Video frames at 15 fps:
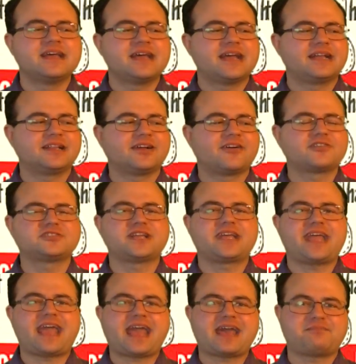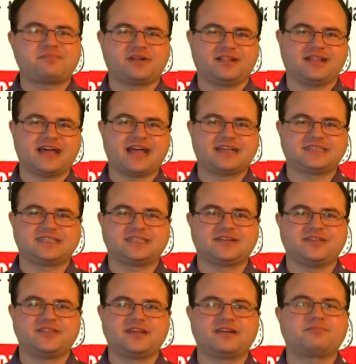and largely capitalizes
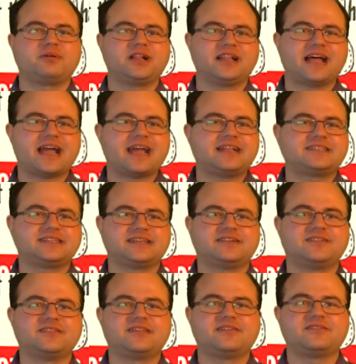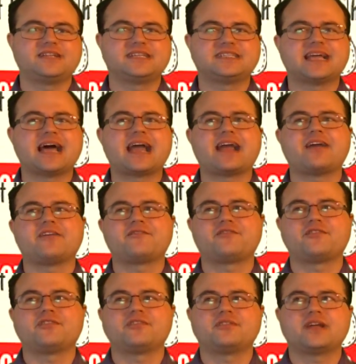on their plight and on their desire
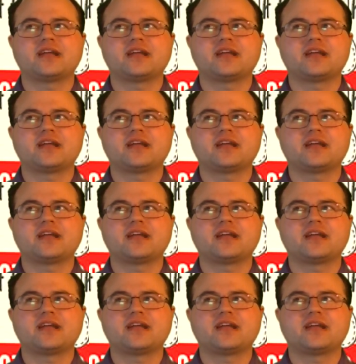for